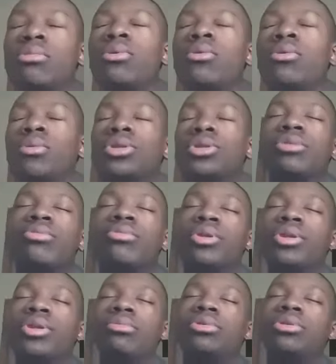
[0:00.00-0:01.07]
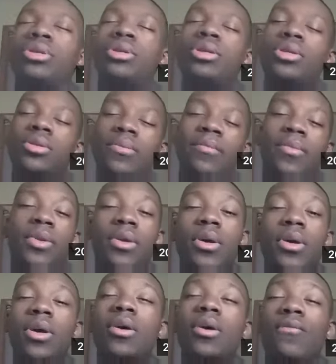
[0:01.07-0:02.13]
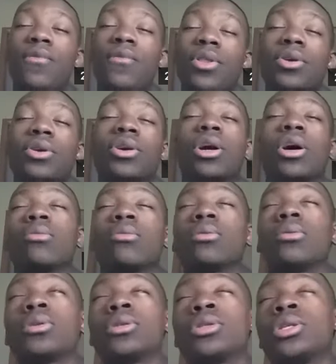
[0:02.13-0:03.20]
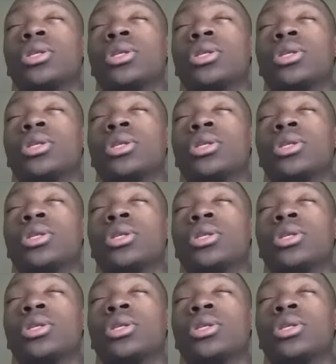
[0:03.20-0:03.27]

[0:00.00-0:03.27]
Father, we thank you for what we have learned studying the book of